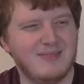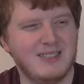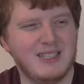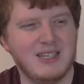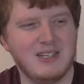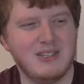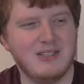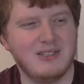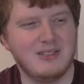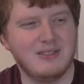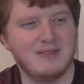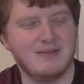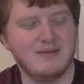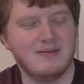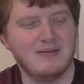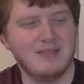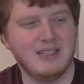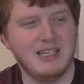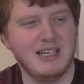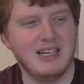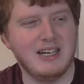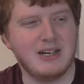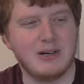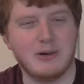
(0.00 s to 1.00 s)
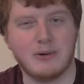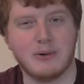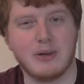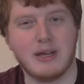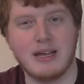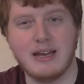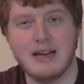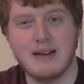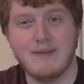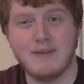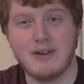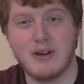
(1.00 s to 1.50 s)
Because, you
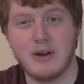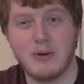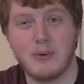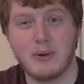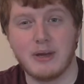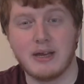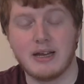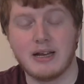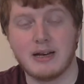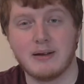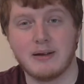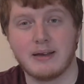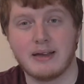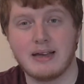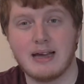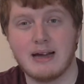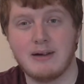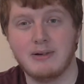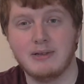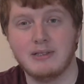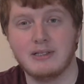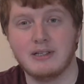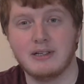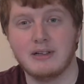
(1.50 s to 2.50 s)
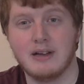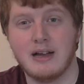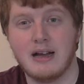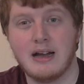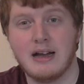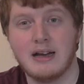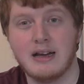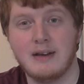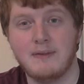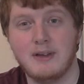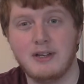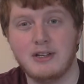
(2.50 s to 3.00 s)
never know what you're going to encounter,
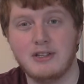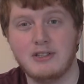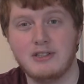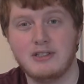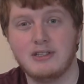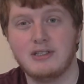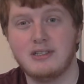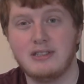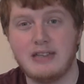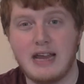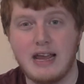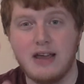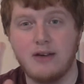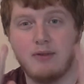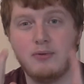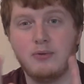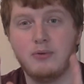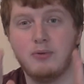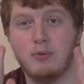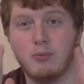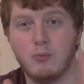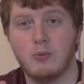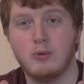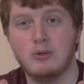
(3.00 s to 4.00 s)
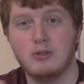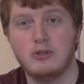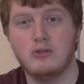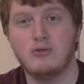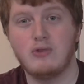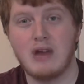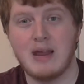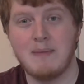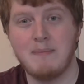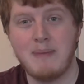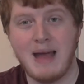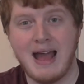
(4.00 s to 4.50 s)
and if you just stay on one
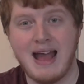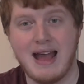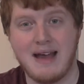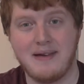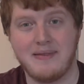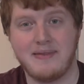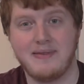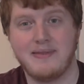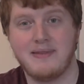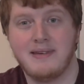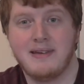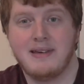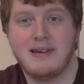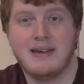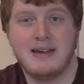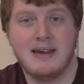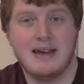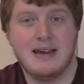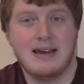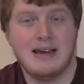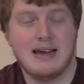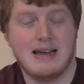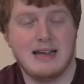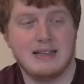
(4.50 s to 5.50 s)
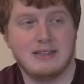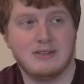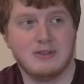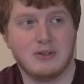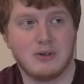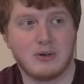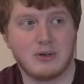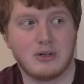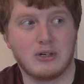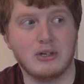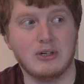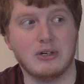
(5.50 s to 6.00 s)
straight path, it's
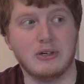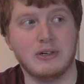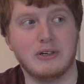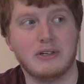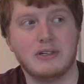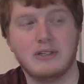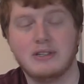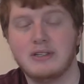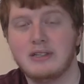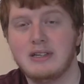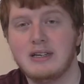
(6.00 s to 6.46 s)
not good.